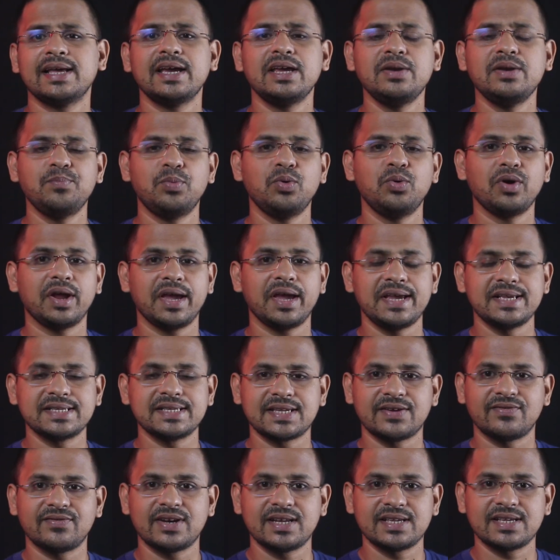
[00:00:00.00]
Lilliput
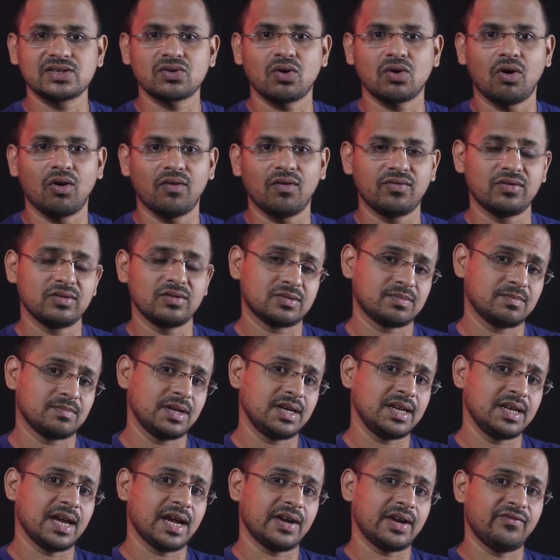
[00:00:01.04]
A7s offers
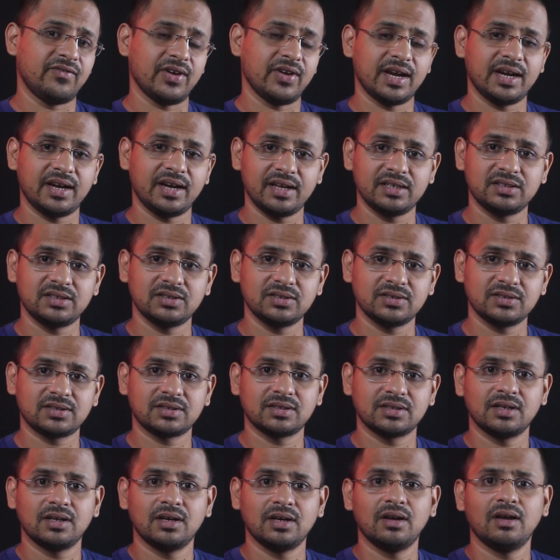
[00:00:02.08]
many advantages,